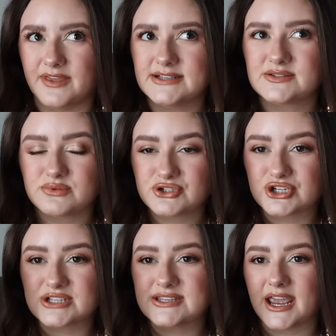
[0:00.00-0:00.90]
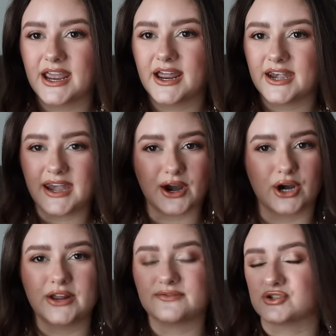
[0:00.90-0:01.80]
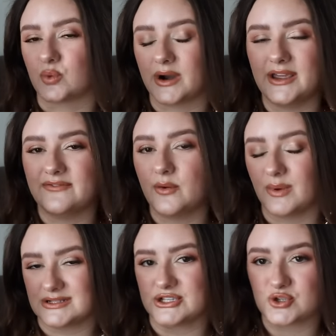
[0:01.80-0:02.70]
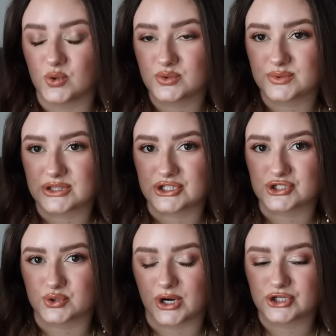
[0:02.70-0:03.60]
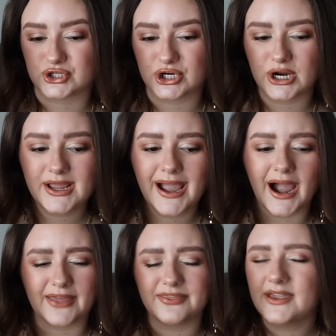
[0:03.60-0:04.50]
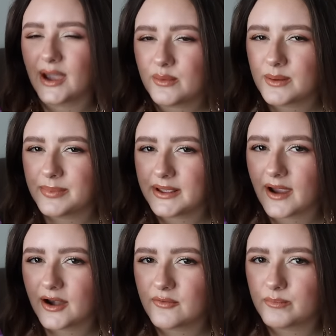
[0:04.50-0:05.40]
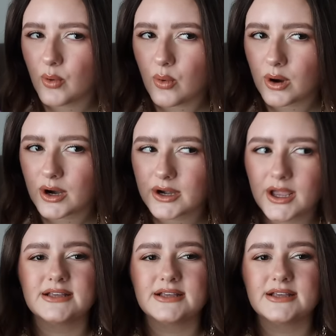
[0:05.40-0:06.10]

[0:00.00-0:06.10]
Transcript: this was just a narrative story, if it wasn't told with the structure, I think I would be kind of bored.